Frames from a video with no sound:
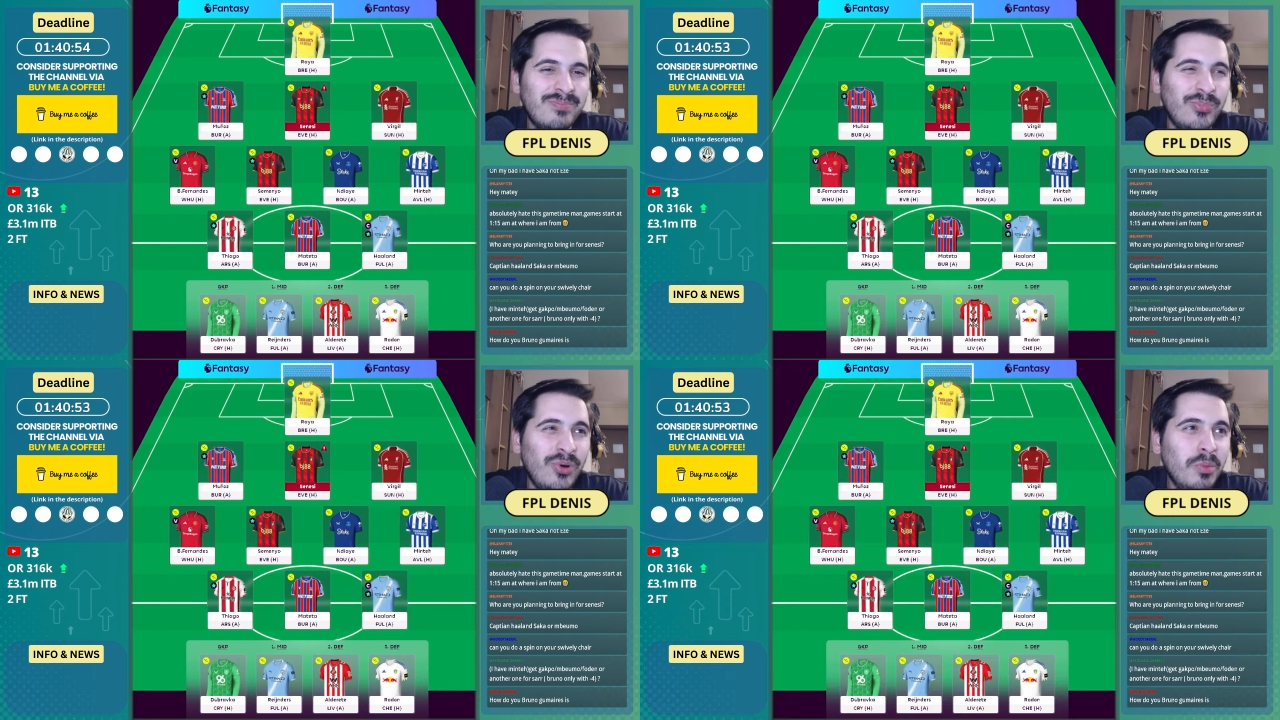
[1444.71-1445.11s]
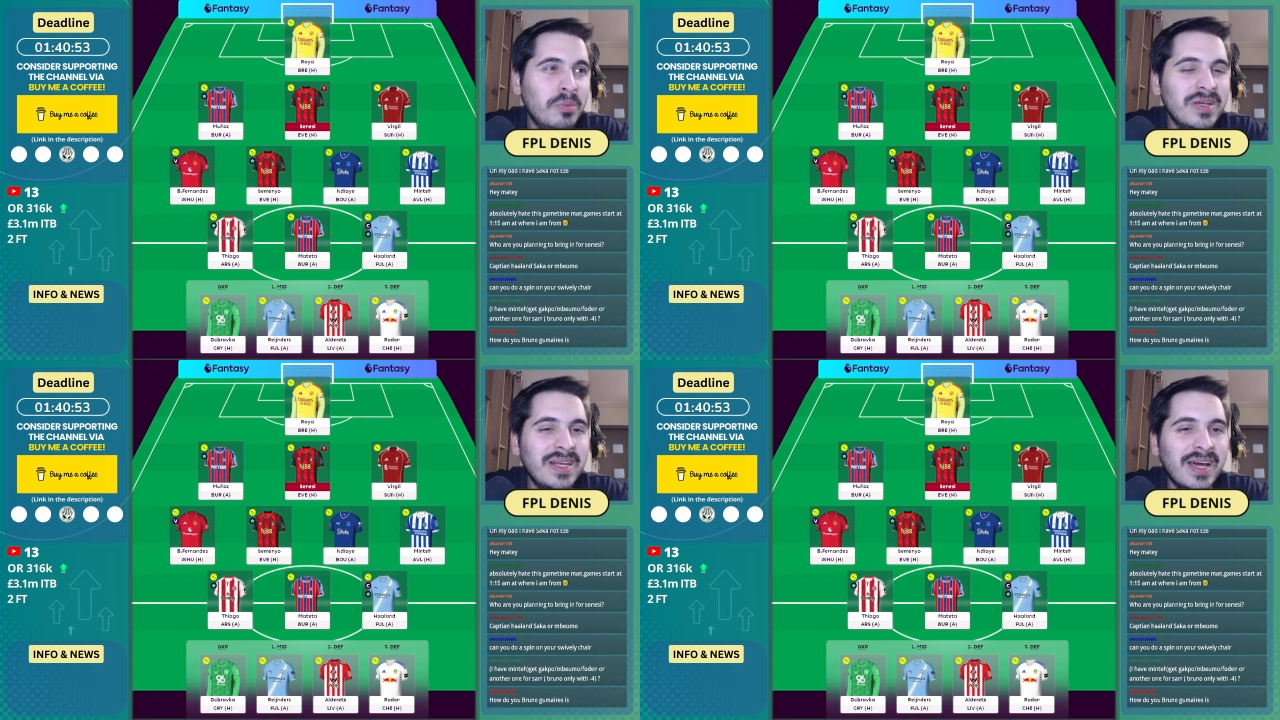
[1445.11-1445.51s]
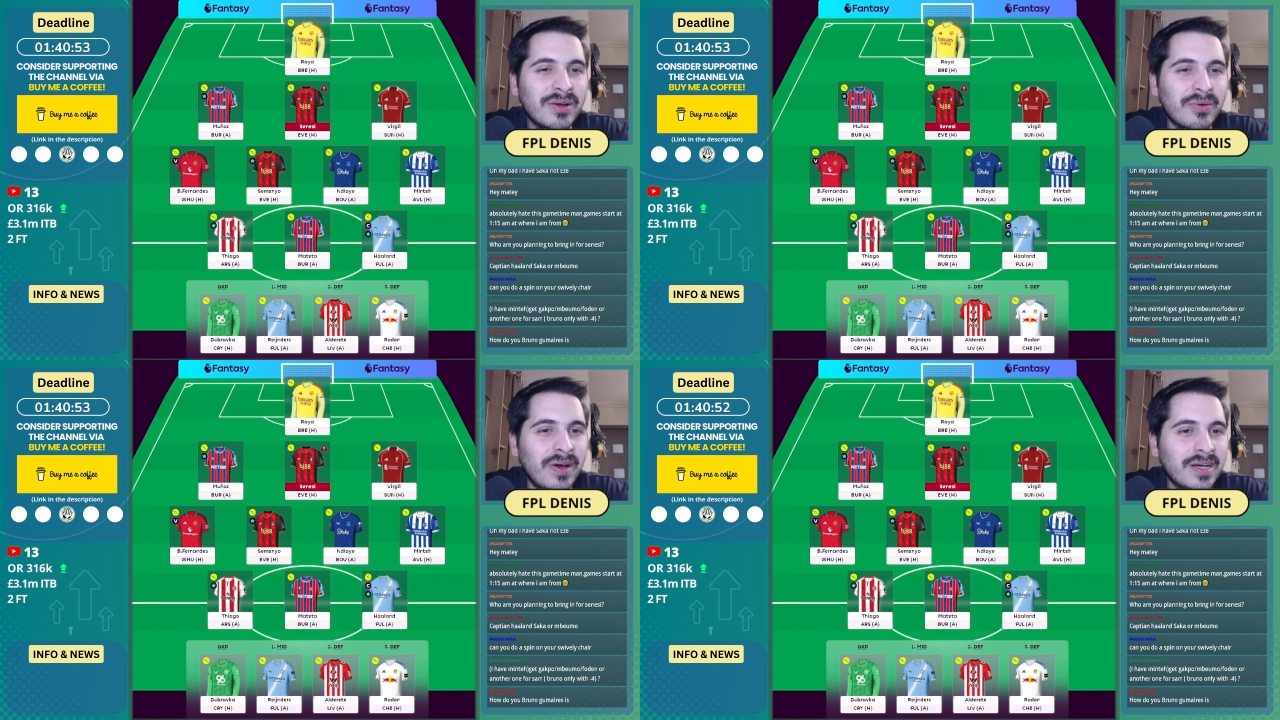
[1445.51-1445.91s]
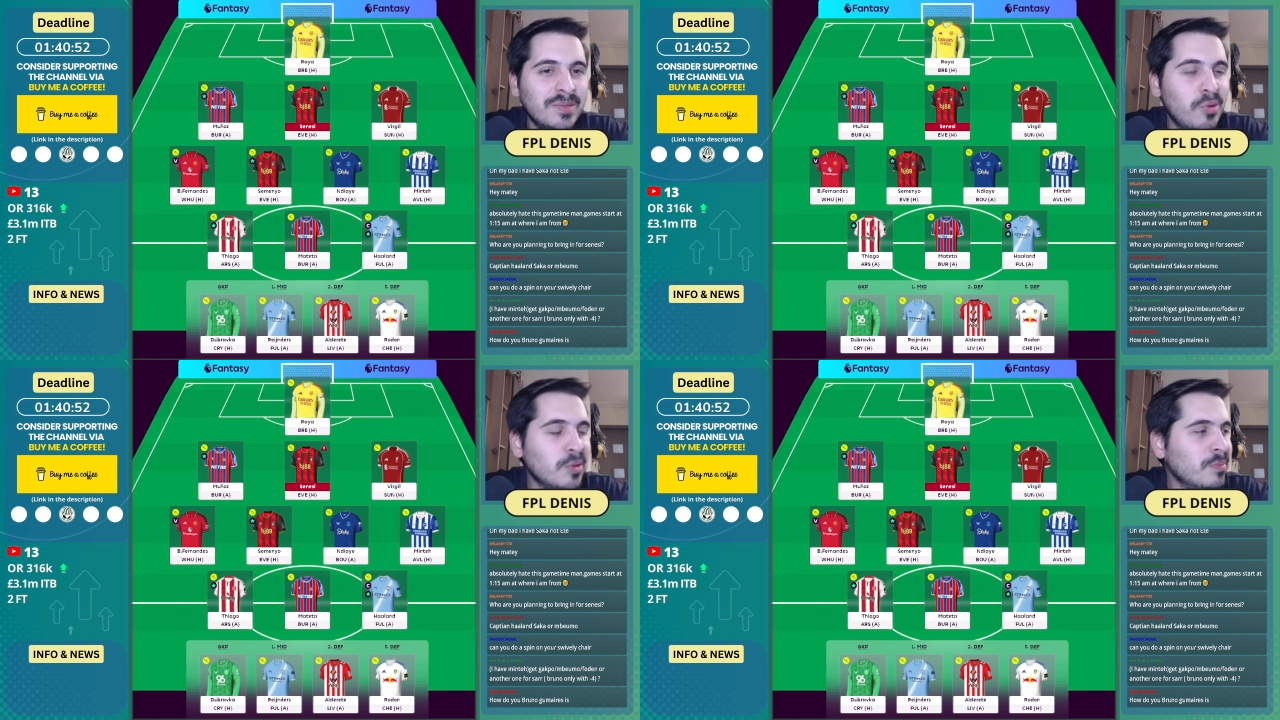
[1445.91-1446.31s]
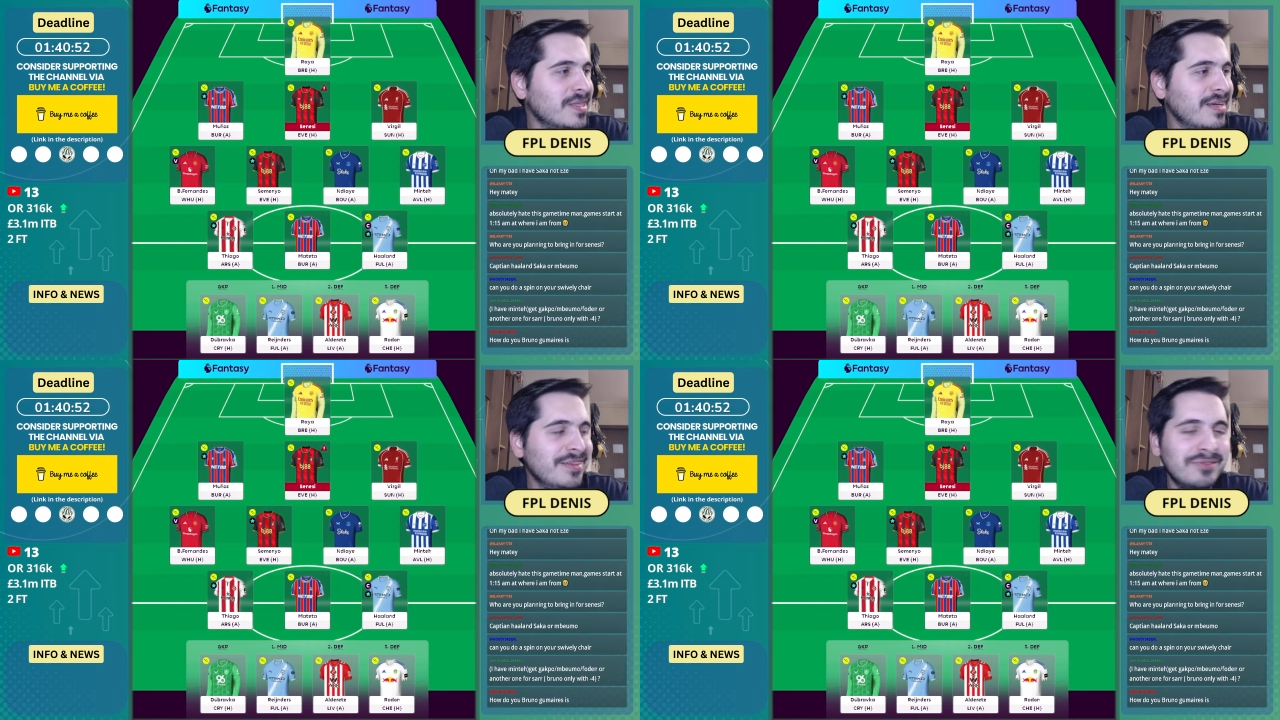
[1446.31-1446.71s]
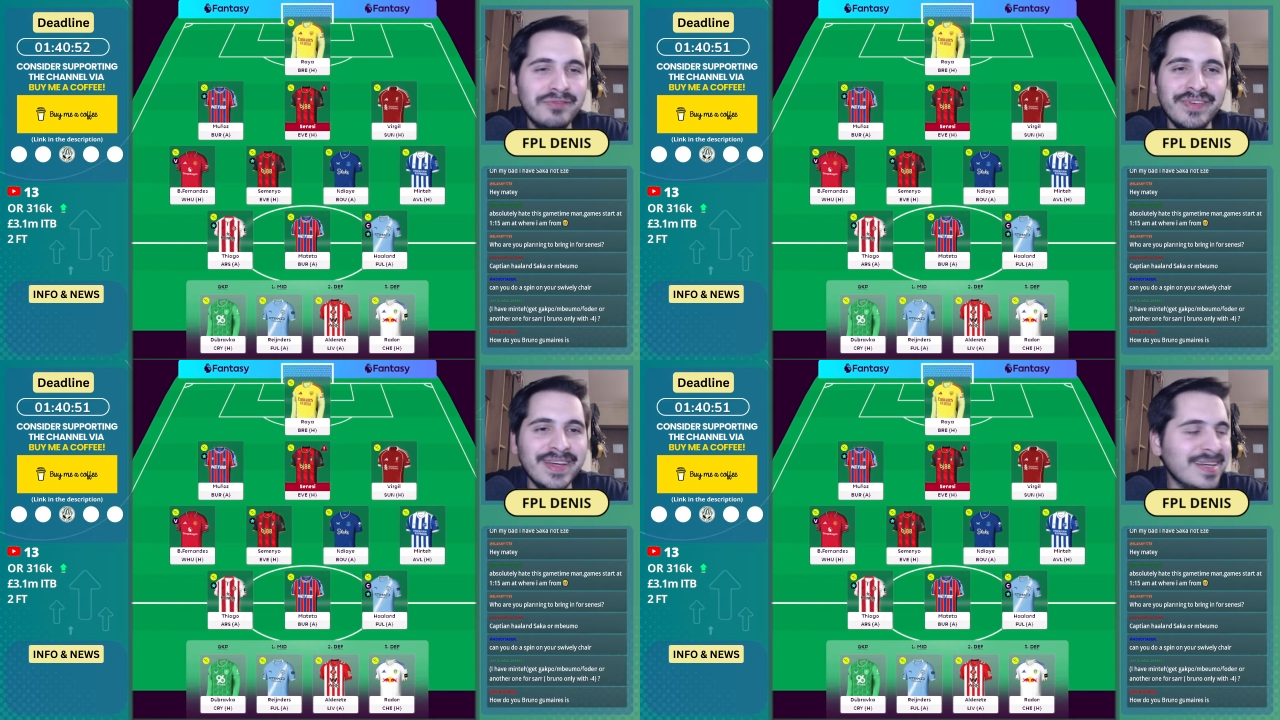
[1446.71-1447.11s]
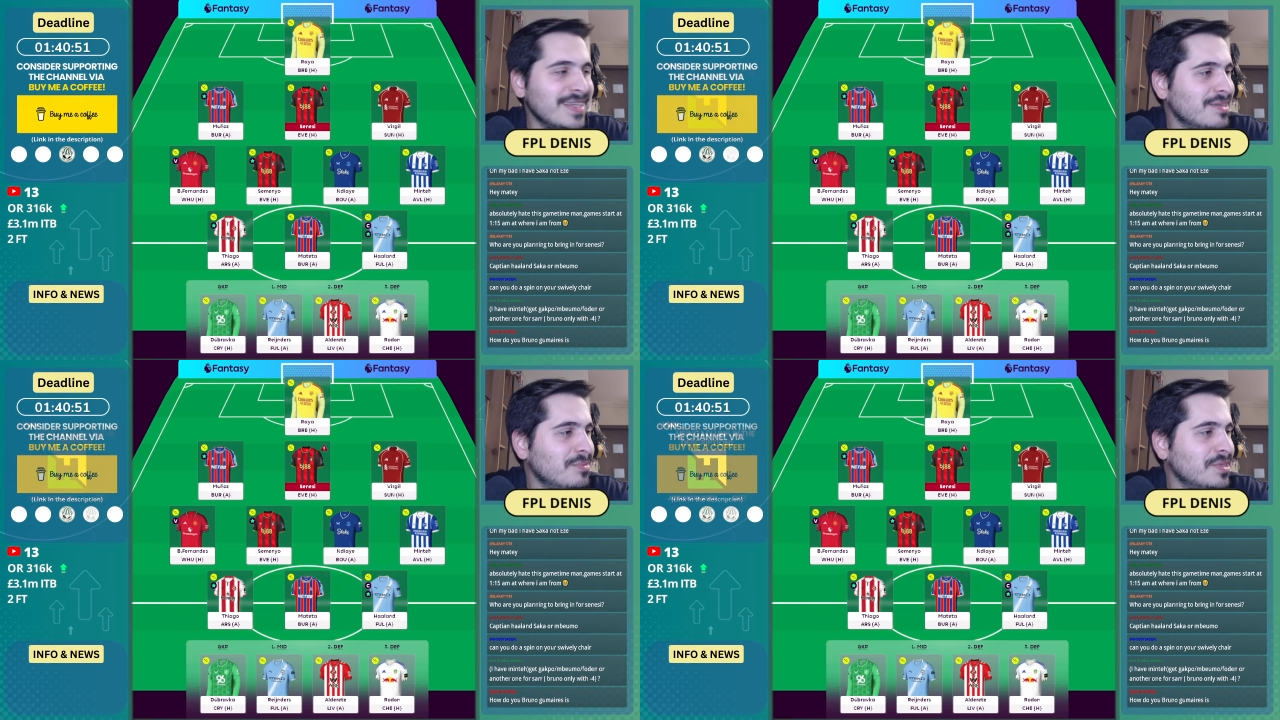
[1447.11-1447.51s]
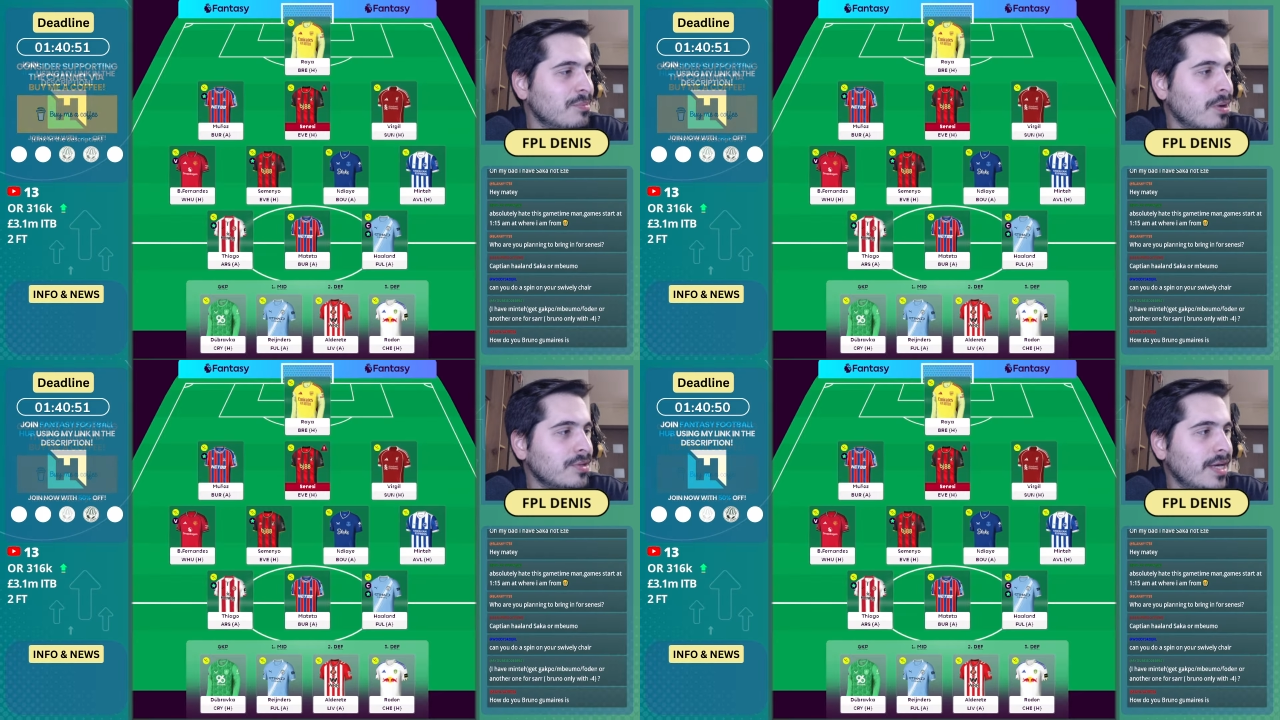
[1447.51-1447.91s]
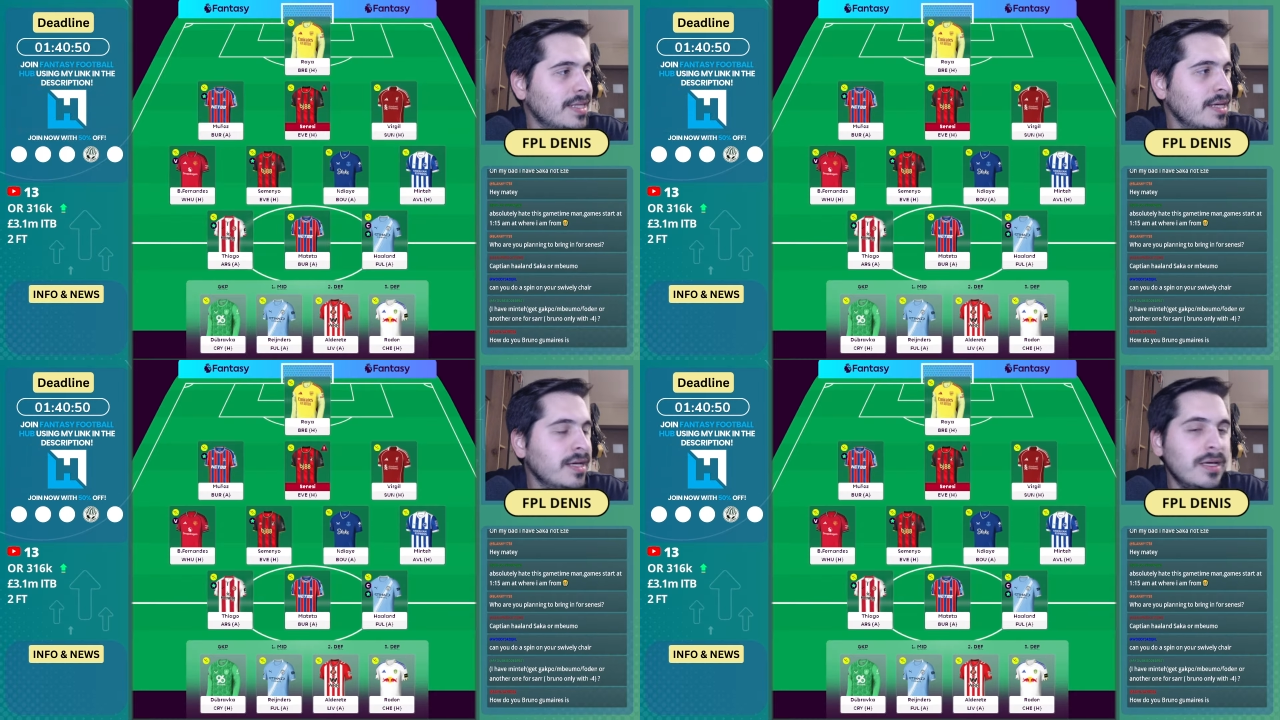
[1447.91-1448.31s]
Probably Lacroix at the moment, but I need to think a little bit about that.